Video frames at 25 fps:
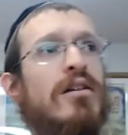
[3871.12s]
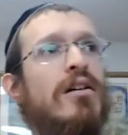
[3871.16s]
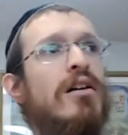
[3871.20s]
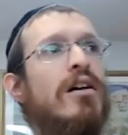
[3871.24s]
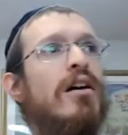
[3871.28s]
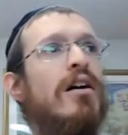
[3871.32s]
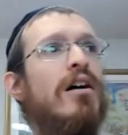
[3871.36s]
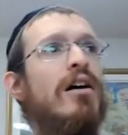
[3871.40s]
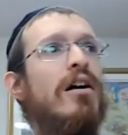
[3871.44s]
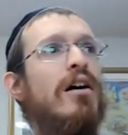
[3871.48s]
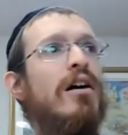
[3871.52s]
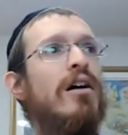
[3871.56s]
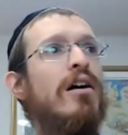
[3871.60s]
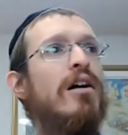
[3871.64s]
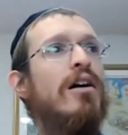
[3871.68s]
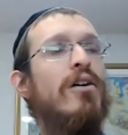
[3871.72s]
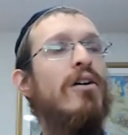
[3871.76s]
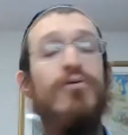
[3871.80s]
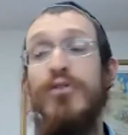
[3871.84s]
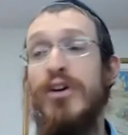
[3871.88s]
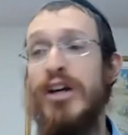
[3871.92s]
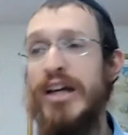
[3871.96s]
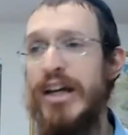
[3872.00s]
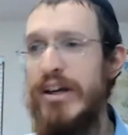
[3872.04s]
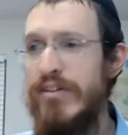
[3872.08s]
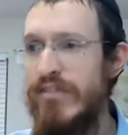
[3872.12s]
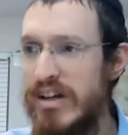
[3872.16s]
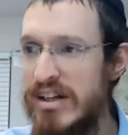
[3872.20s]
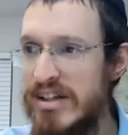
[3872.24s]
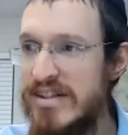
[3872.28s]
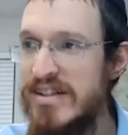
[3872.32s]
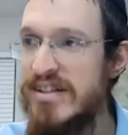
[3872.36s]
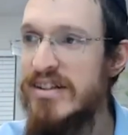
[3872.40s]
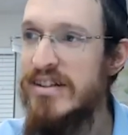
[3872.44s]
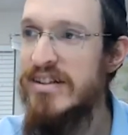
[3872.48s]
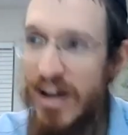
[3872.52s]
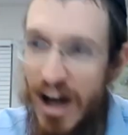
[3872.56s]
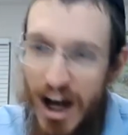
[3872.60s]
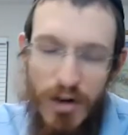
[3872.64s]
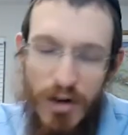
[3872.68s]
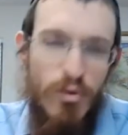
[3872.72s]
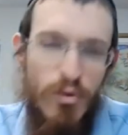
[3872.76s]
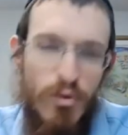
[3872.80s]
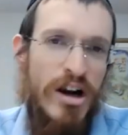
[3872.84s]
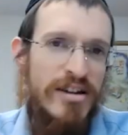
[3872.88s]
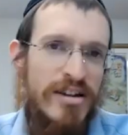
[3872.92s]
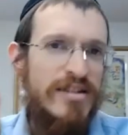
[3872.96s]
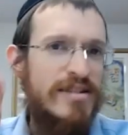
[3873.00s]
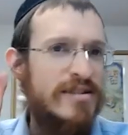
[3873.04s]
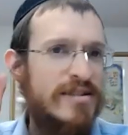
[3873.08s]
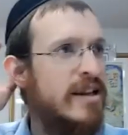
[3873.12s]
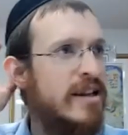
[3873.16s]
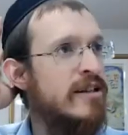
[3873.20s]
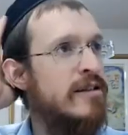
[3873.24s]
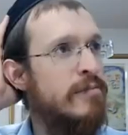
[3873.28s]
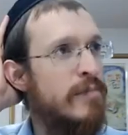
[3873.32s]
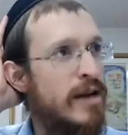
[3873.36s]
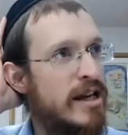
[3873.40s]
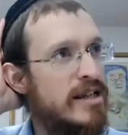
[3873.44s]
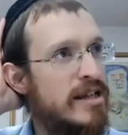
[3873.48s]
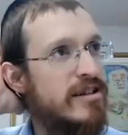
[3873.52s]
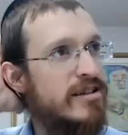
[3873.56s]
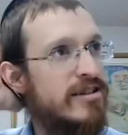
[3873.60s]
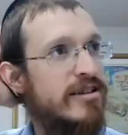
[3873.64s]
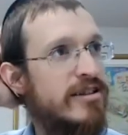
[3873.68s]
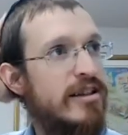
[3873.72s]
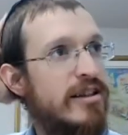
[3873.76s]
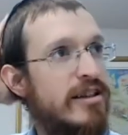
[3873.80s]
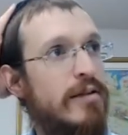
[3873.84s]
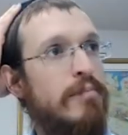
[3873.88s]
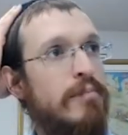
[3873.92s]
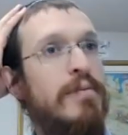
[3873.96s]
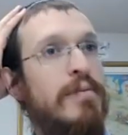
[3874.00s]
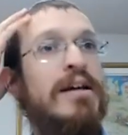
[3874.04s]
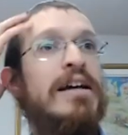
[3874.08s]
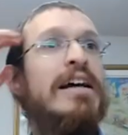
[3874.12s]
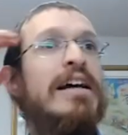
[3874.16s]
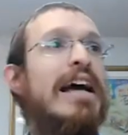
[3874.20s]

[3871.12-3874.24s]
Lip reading: forgive us. God wanted to send a message to them.